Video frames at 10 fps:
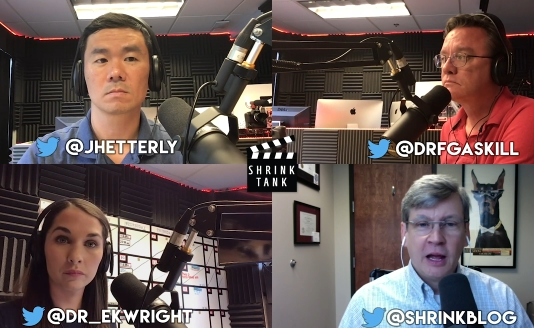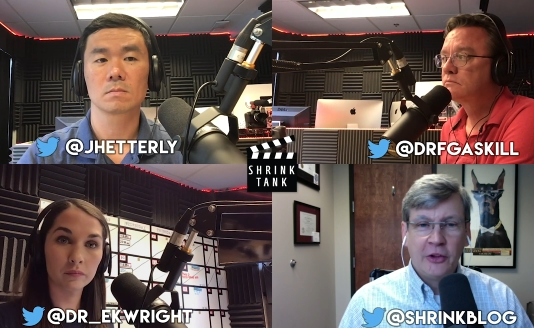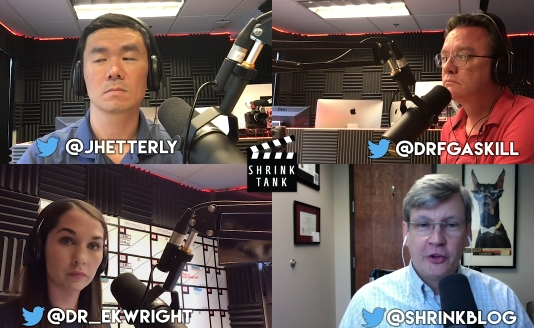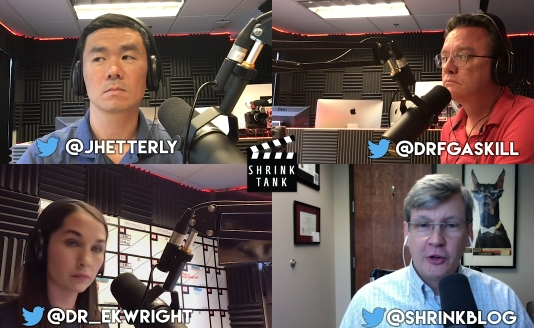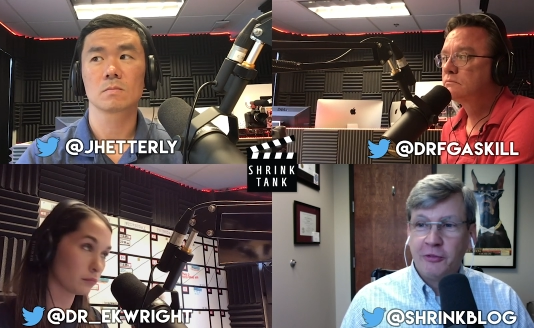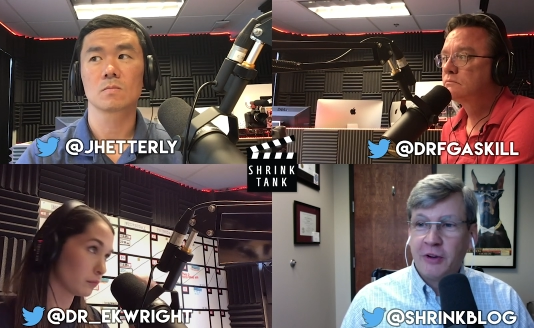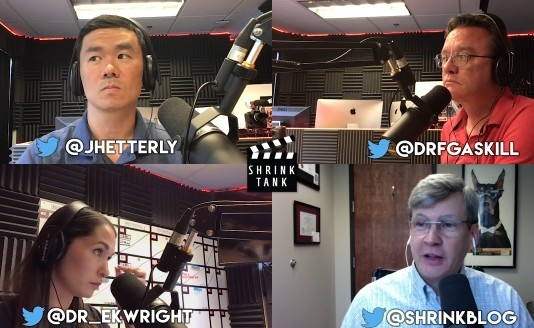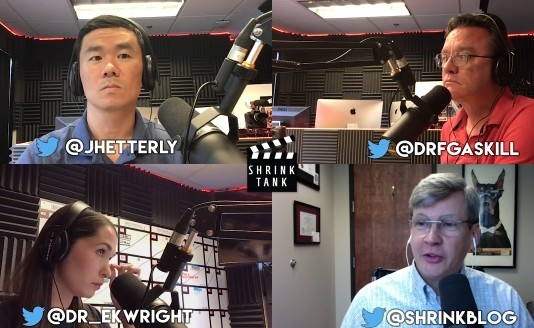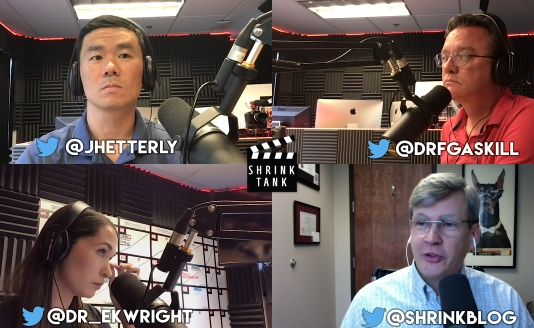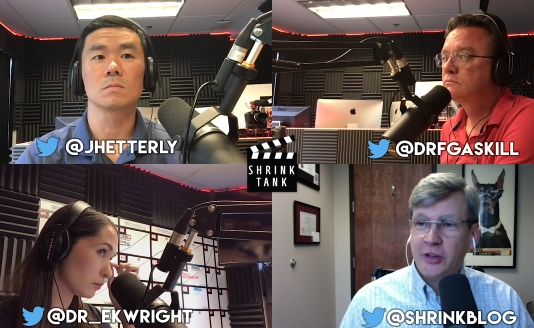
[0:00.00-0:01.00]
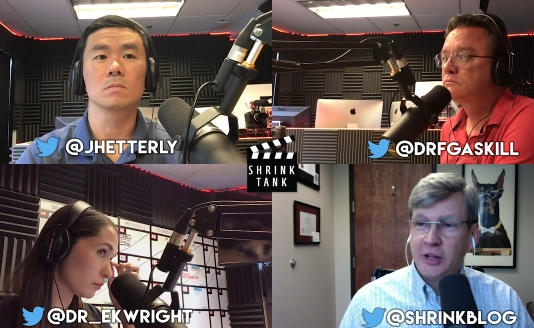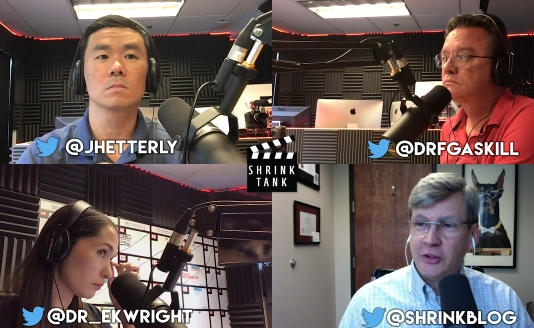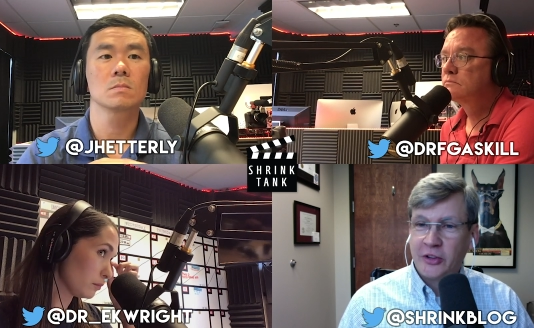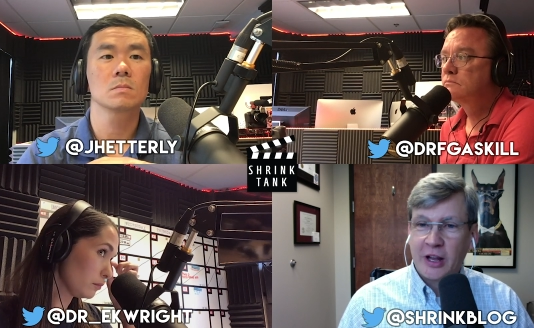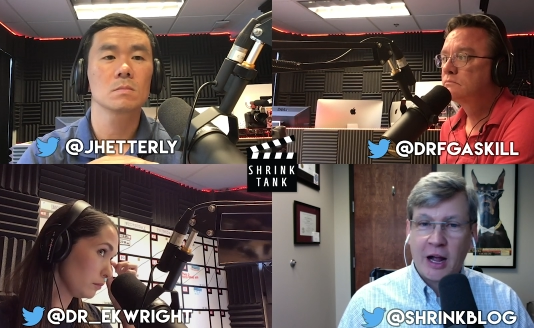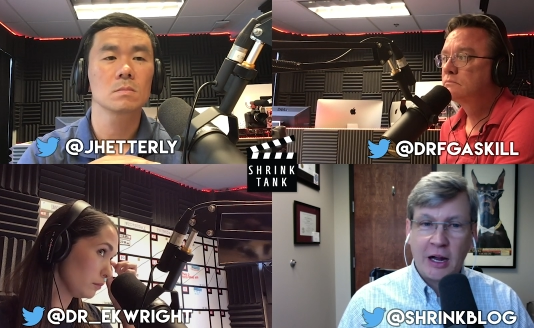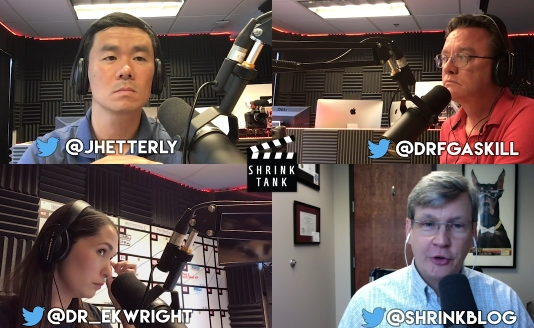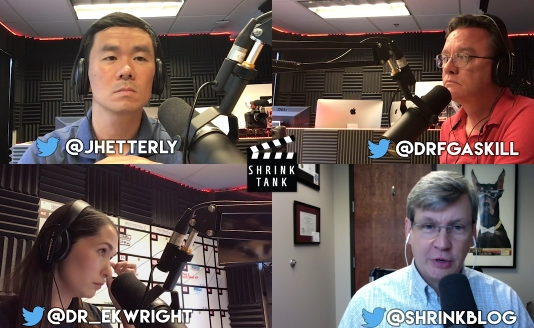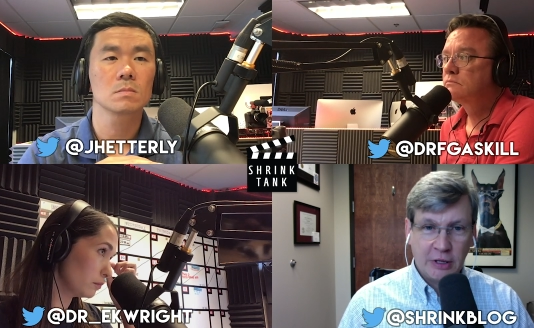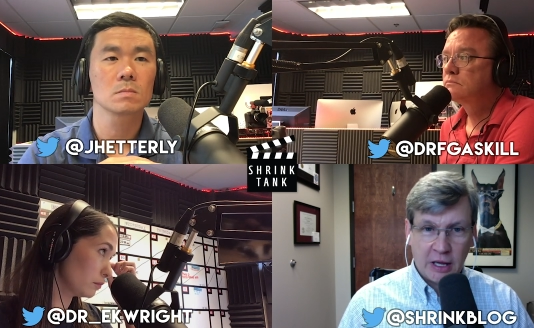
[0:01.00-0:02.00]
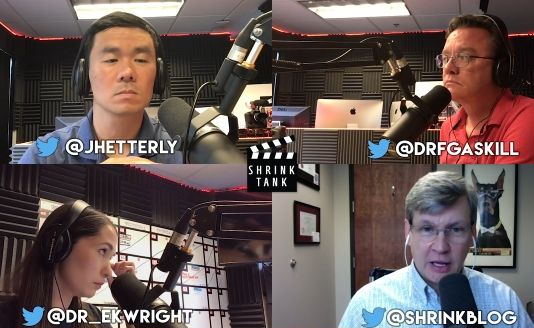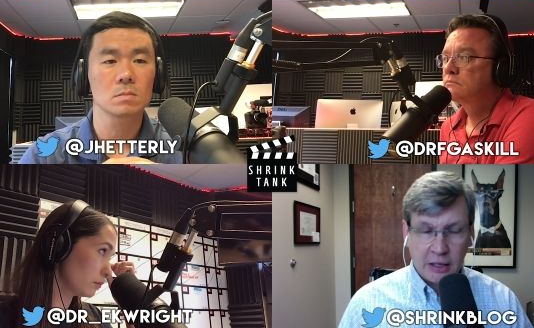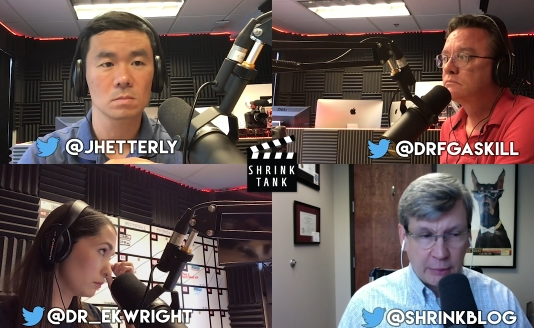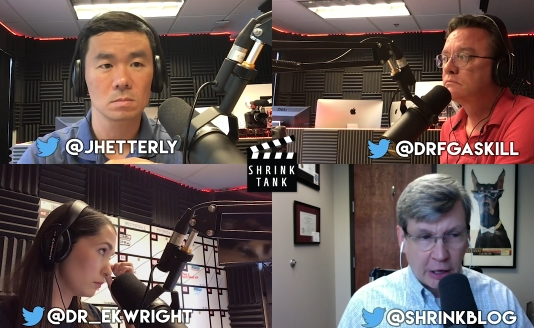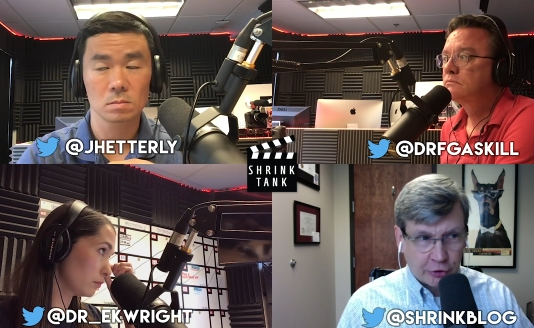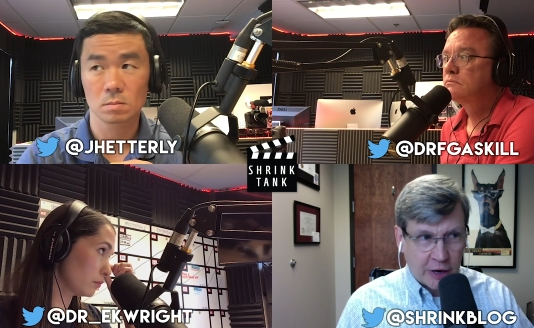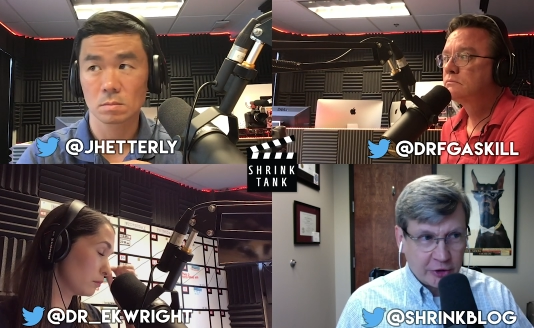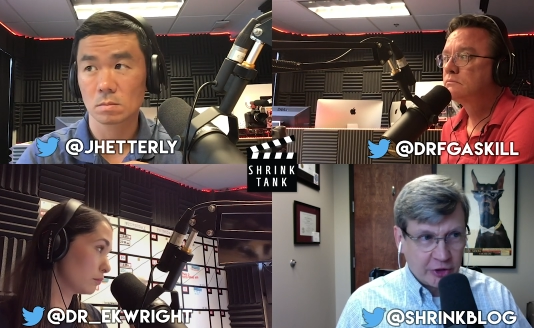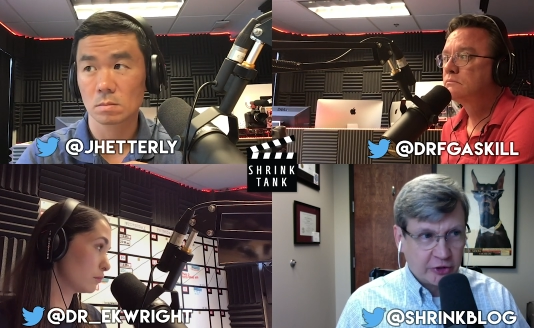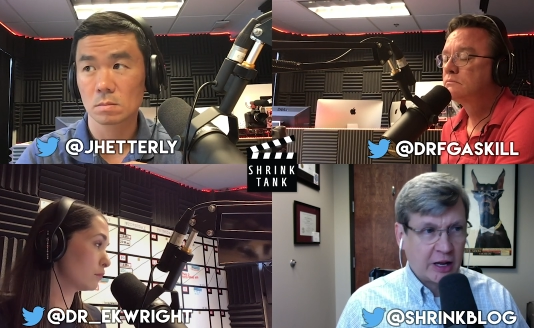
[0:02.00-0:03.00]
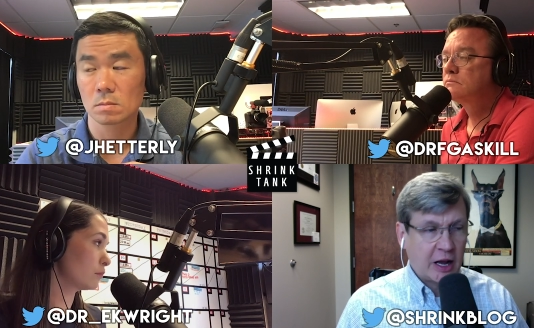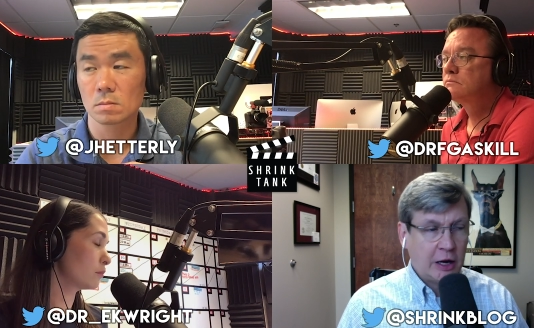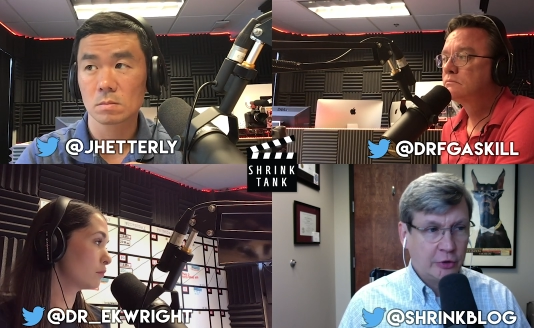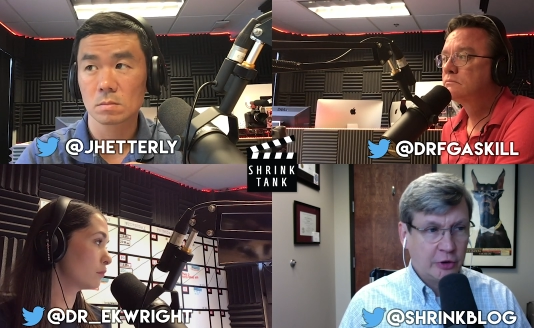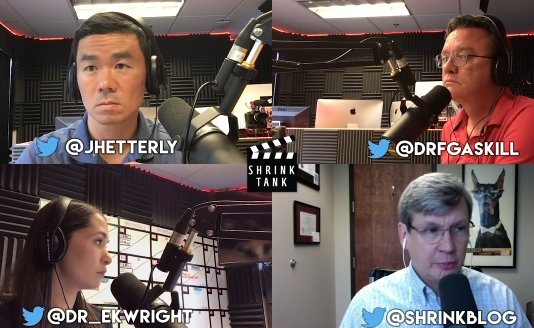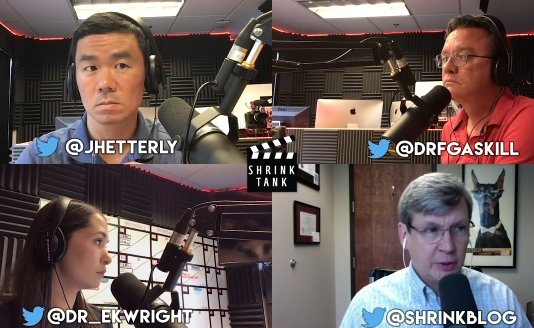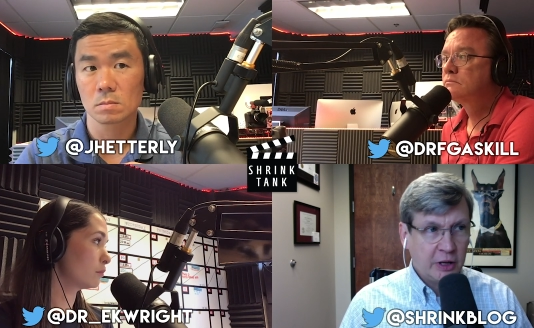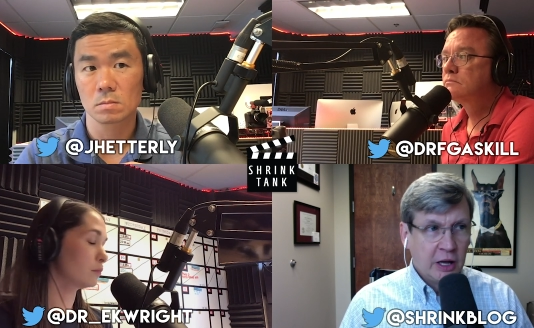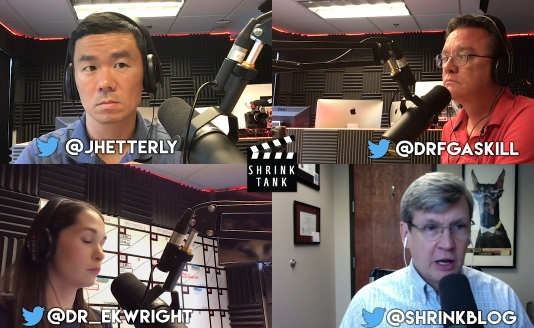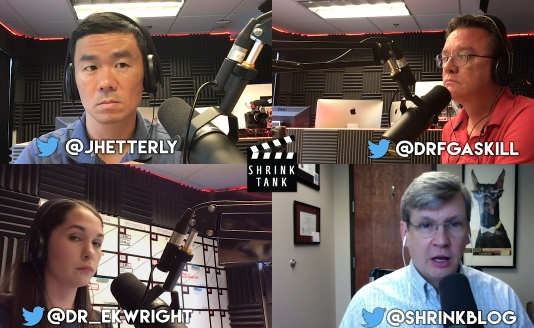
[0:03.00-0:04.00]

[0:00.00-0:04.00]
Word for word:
Speaker 1: And so you find this in psychiatry a lot, and I'm not trashing psychiatrists, but